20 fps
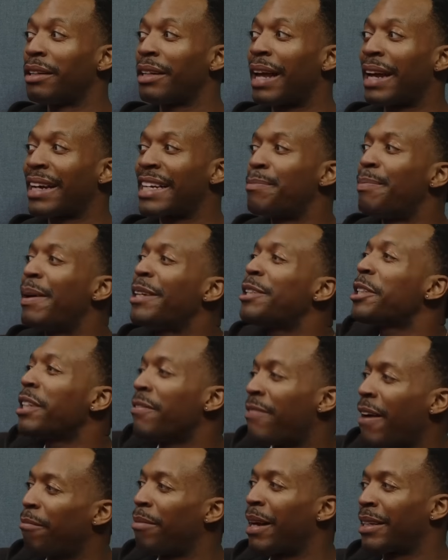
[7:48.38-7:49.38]
like, especially
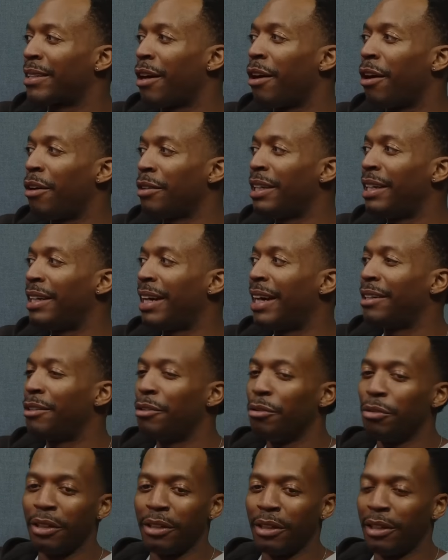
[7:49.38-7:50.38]
if I'm like the only gay
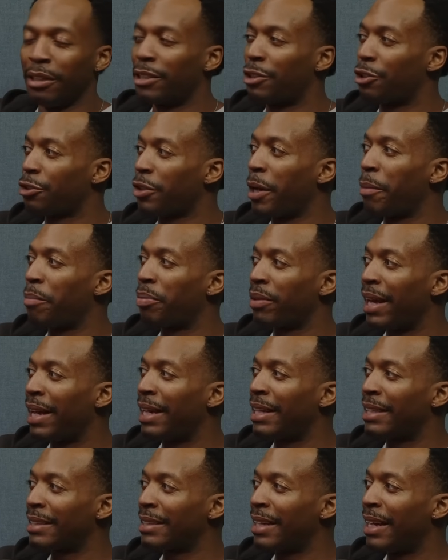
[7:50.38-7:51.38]
dude in a straight
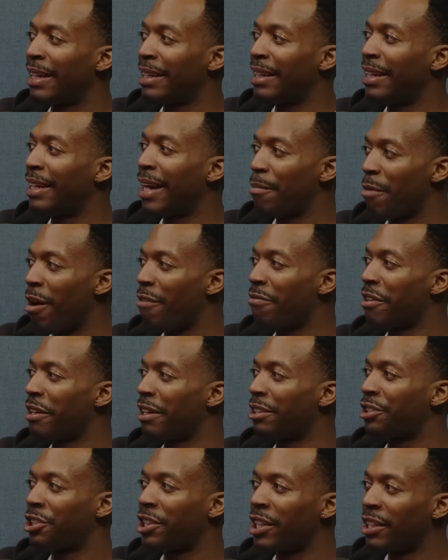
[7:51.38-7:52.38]
place. Like, yeah, I'm over
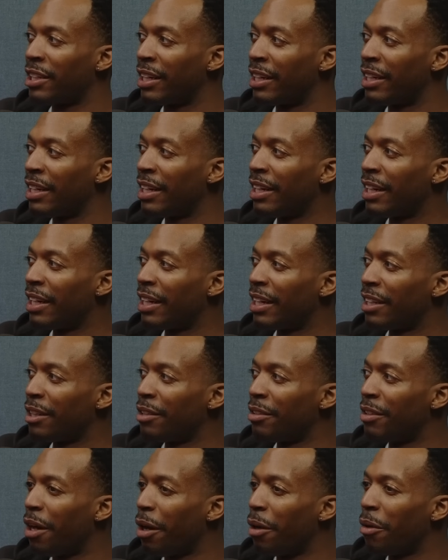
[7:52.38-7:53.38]
here chilling,
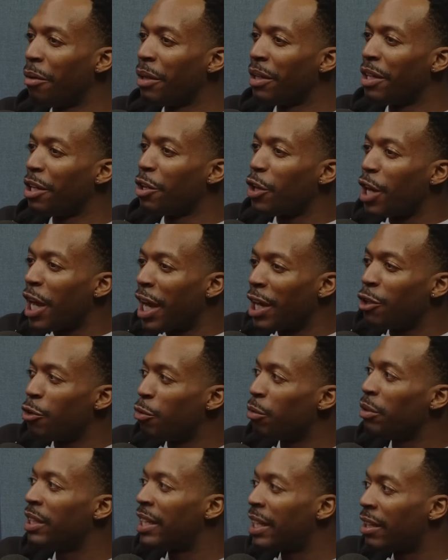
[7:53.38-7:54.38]
and
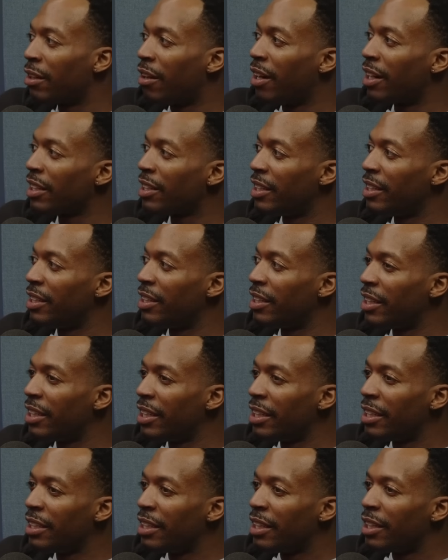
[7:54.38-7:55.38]
you looking all
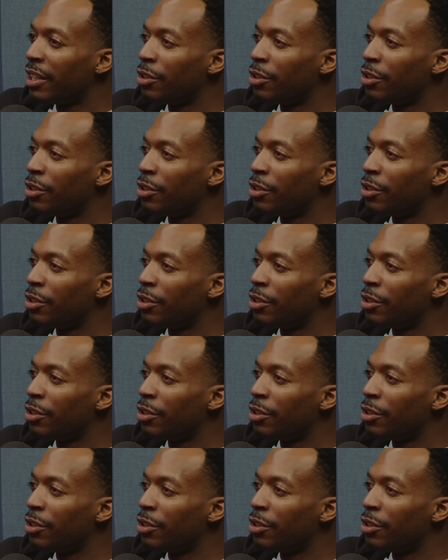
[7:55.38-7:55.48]
good.